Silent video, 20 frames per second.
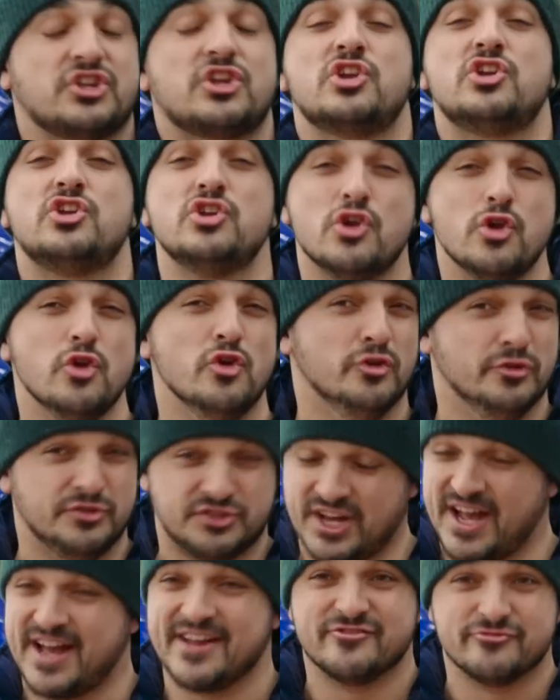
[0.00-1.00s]

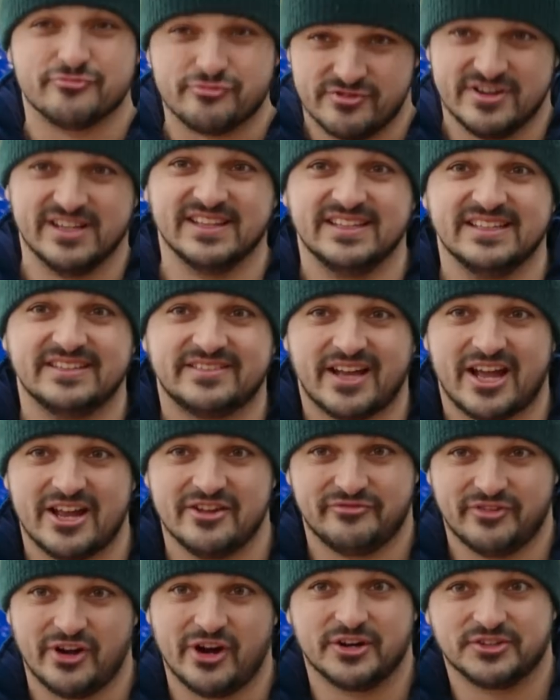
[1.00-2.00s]
huge and really
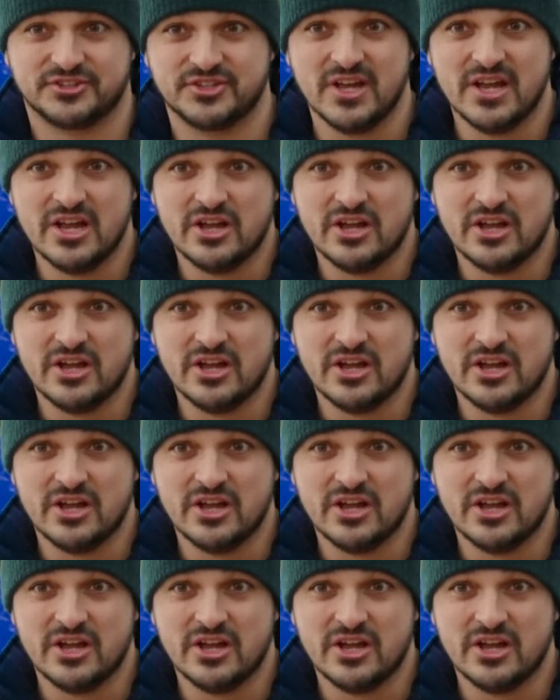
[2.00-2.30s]
diverse.